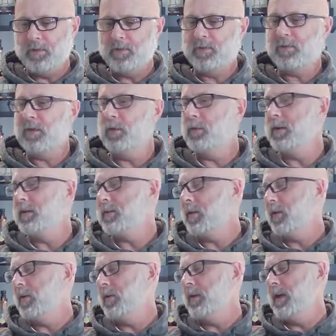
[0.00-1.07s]
And the
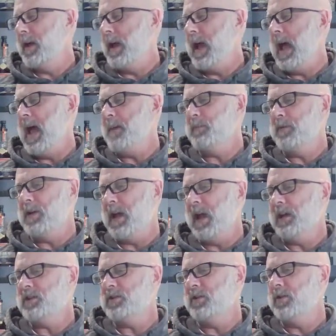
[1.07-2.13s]
distillery is called
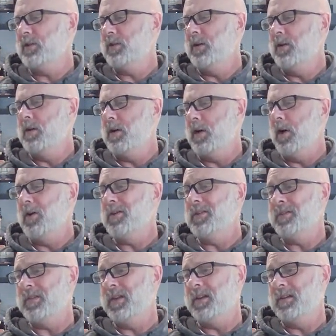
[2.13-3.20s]
Haberdasher
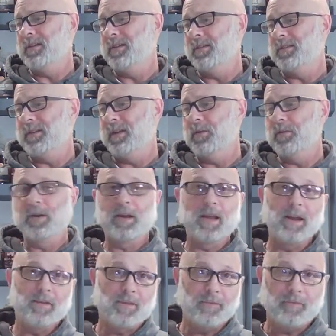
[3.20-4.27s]
Artisan
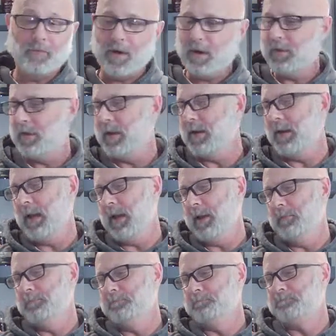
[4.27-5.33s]
Distillery, and it's in
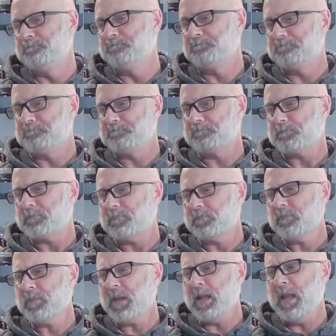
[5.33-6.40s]
Franklin, Indiana.
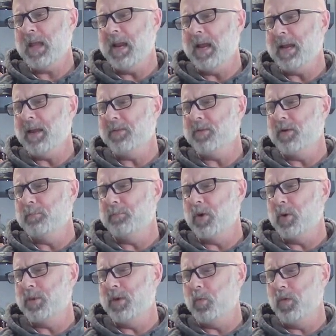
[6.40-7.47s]
And I
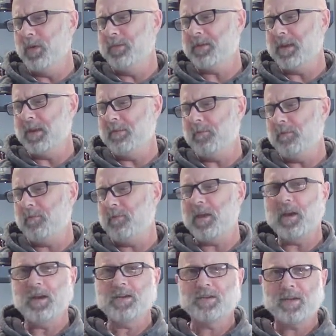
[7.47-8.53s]
got their bourbon
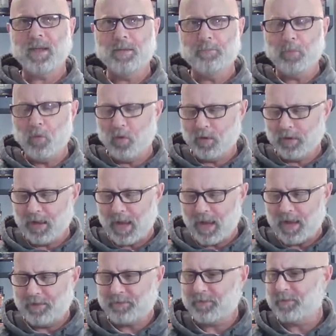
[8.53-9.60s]
whiskey finished in
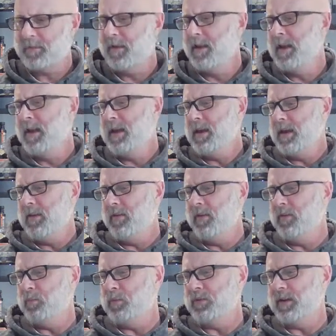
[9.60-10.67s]
port casks.
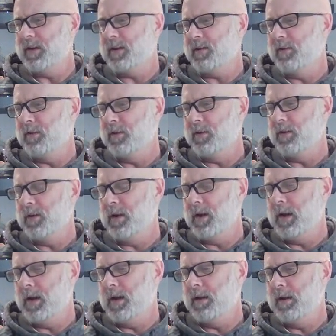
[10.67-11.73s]
And this
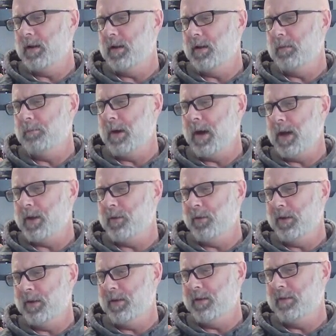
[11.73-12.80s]
particular uh,
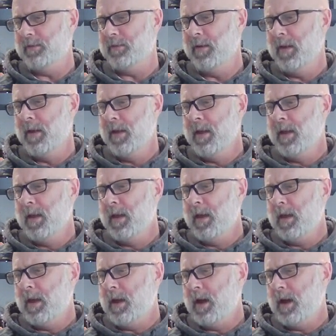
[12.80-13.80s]
bottle is